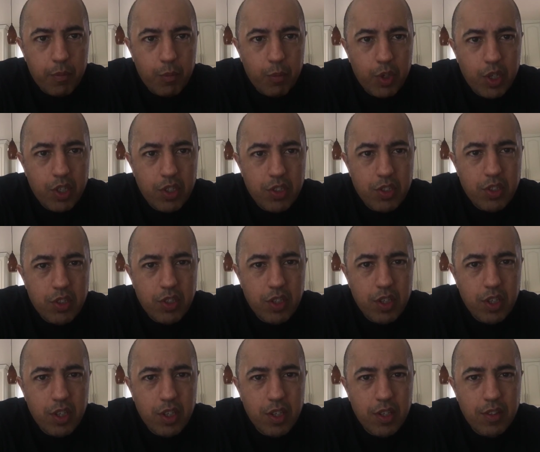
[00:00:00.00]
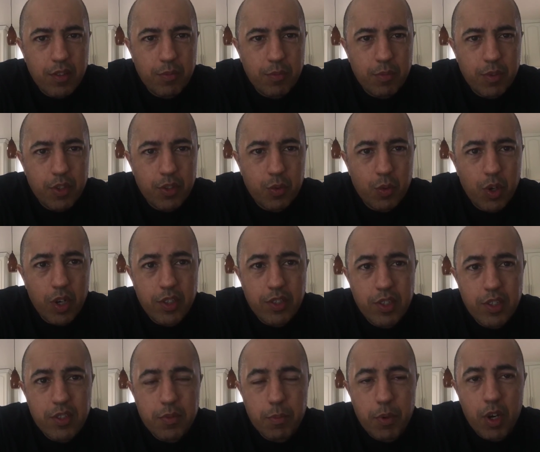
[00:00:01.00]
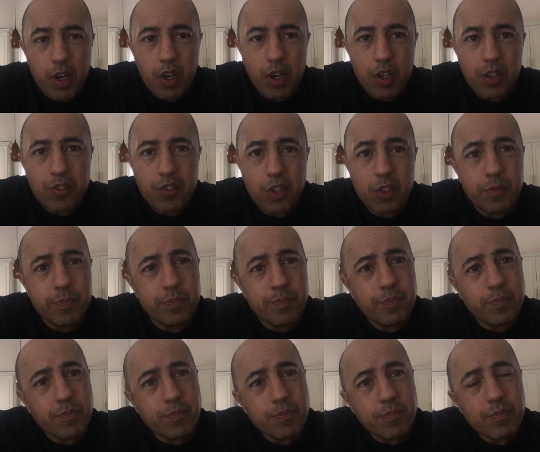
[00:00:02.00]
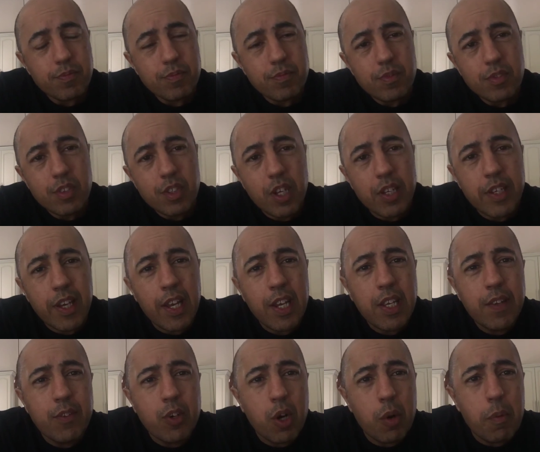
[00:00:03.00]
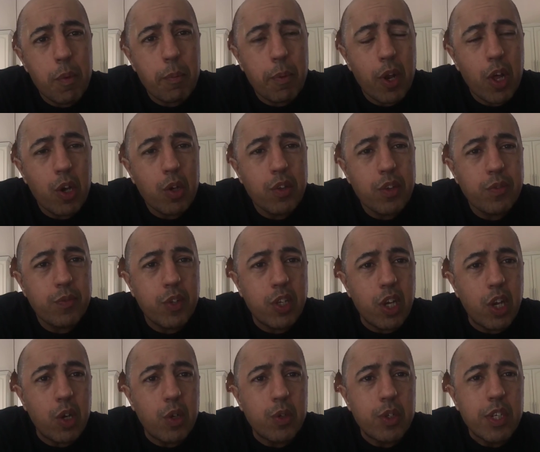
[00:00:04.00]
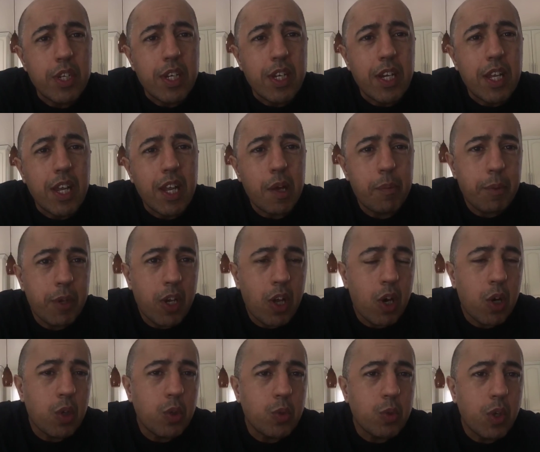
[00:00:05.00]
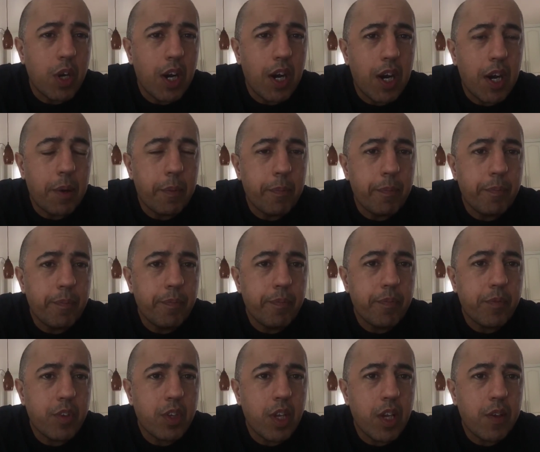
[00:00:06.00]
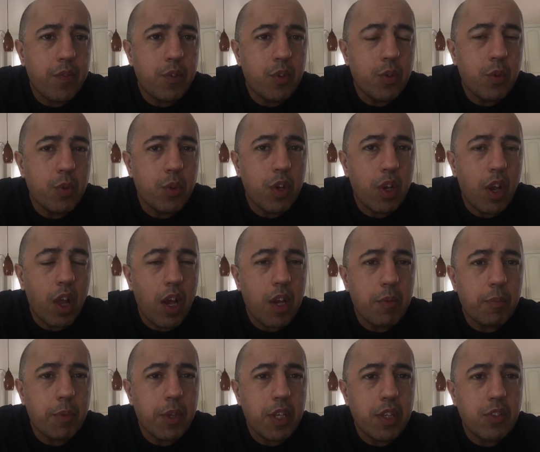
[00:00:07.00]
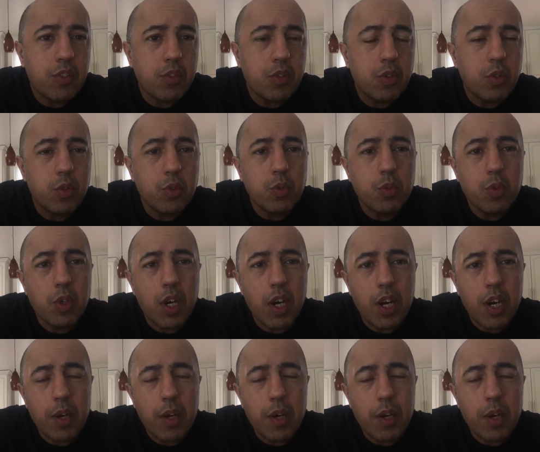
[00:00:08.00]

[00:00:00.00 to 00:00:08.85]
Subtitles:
which is quite dear to my heart. So again, leave a comment below this video. Let me know if you would like me to